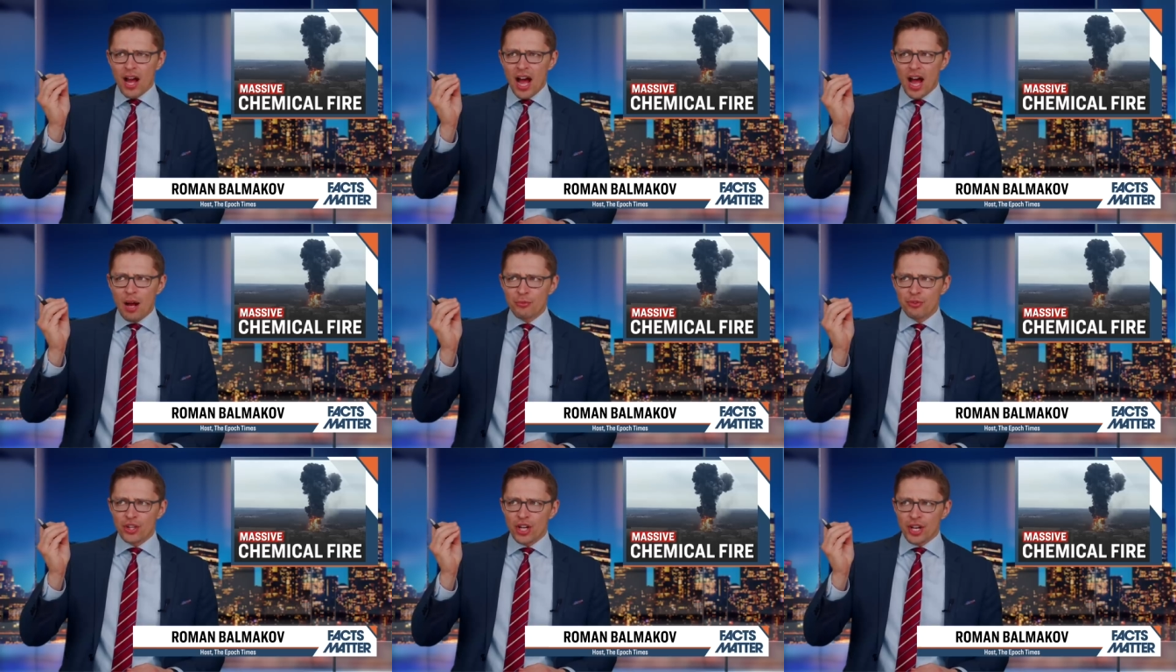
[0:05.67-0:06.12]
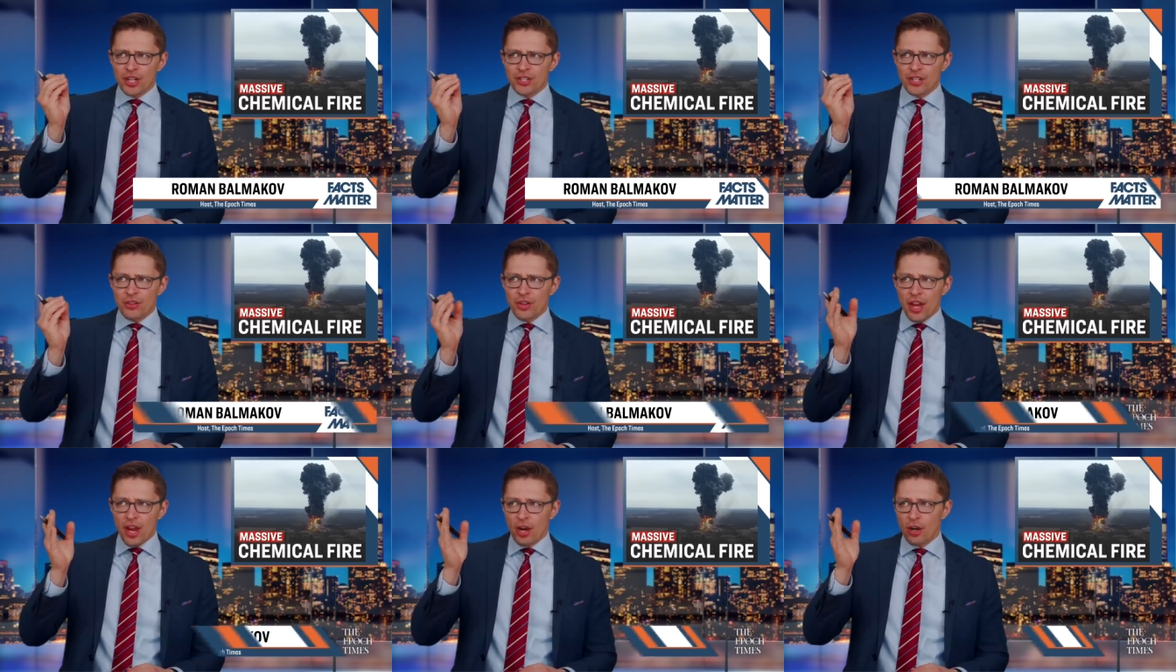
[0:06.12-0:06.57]
objects
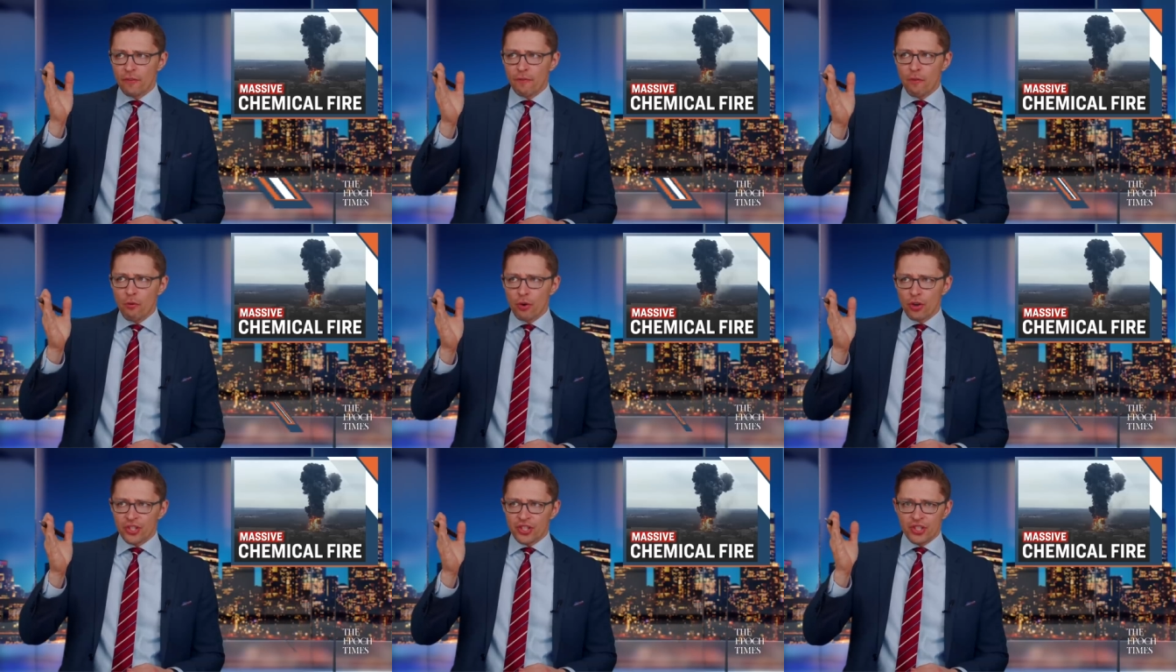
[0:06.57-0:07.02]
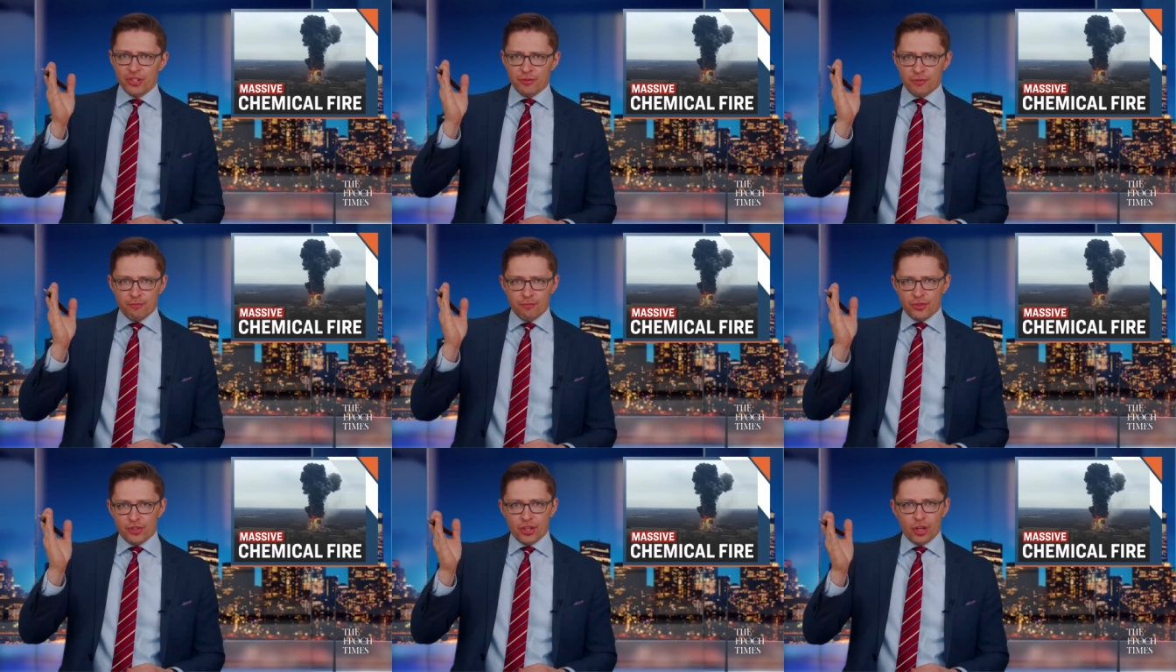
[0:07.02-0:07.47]
that the Air Force is
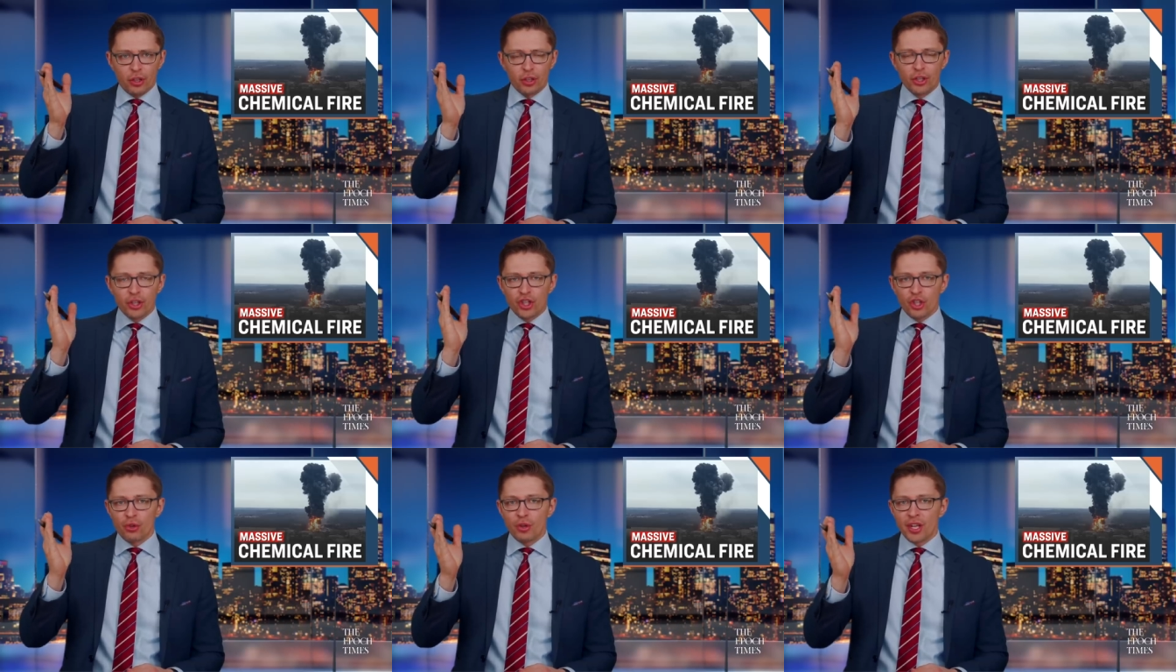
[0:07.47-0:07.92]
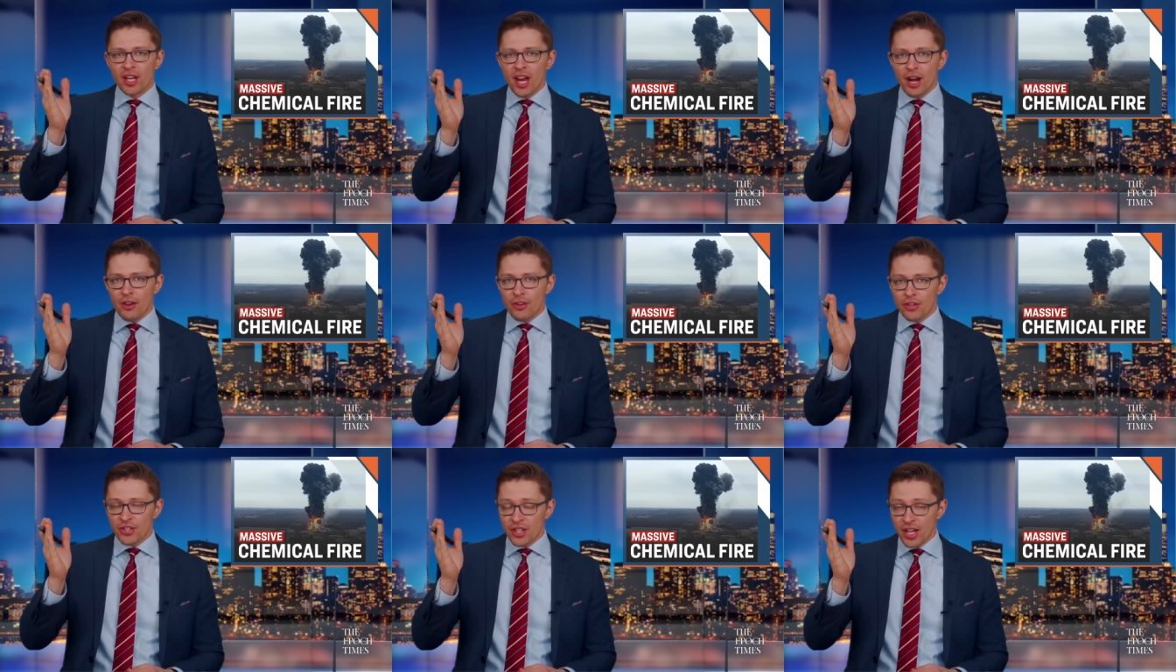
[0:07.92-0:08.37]
suddenly shooting out
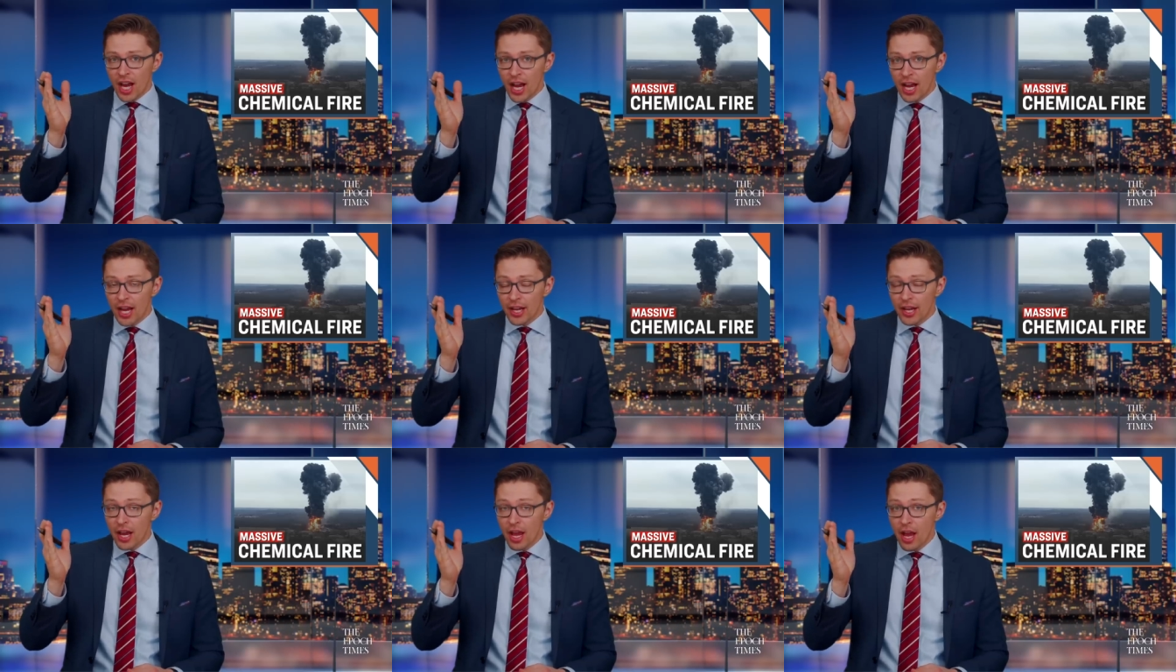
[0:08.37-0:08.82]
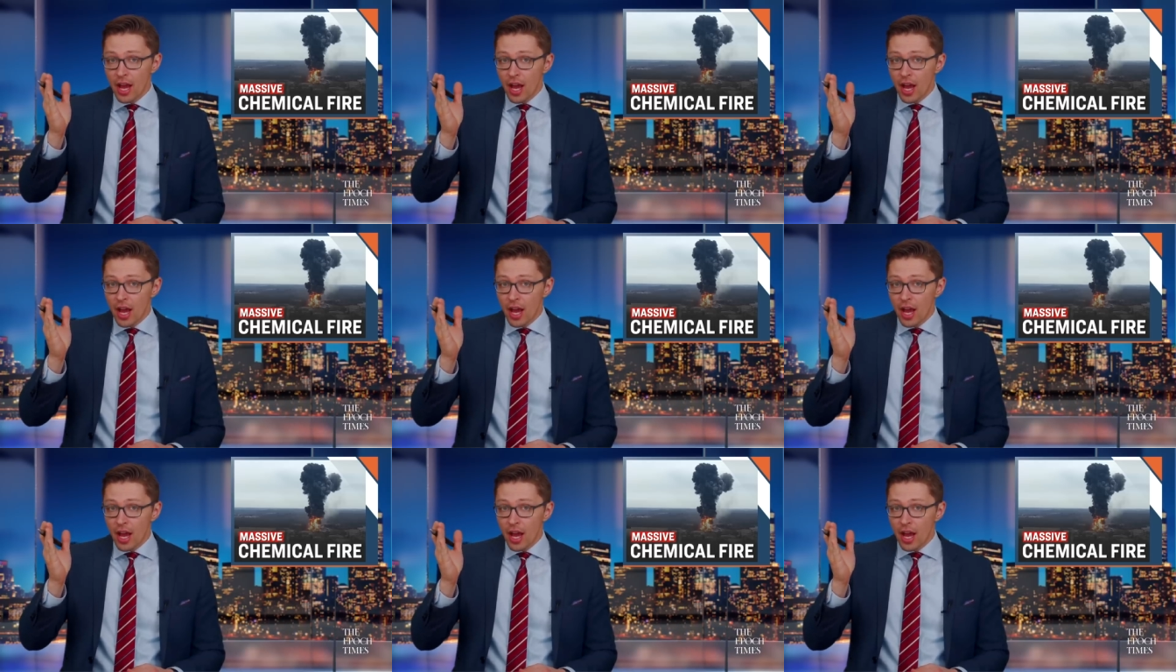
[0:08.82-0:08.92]
of the sky,